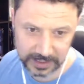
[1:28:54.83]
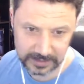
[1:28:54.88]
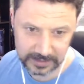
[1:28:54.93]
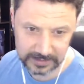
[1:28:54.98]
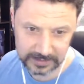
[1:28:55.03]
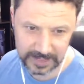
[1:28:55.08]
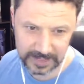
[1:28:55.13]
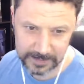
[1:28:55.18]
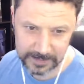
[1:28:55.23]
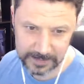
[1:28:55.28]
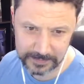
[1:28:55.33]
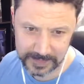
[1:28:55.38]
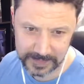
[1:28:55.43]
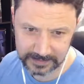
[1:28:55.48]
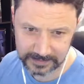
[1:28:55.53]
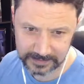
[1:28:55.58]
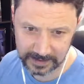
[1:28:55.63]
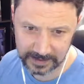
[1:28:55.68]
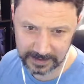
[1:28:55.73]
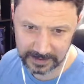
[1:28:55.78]
type that
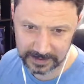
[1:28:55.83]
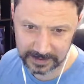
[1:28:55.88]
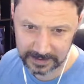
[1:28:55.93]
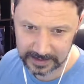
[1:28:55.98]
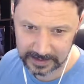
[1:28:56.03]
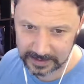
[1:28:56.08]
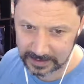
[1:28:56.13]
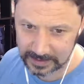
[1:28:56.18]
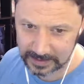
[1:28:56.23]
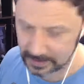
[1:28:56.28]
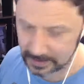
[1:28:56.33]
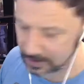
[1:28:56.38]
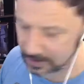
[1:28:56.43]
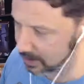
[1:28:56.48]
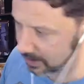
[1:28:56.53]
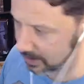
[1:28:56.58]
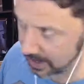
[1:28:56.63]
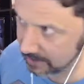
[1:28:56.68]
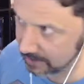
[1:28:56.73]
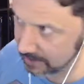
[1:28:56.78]
uh,
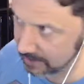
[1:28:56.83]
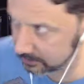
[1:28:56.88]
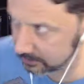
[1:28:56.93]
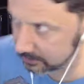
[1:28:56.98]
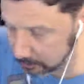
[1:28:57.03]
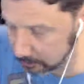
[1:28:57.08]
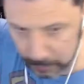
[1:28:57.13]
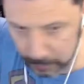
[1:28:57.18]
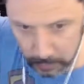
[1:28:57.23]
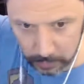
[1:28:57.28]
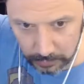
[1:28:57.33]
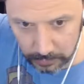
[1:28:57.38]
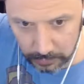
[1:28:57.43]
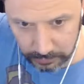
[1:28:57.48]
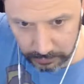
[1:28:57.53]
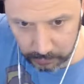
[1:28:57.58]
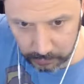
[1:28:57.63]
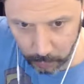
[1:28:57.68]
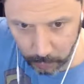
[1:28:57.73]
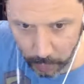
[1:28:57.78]
uh, have little bowls
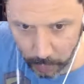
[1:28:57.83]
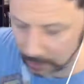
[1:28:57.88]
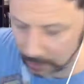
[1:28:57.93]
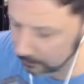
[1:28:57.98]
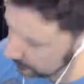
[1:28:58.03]
of water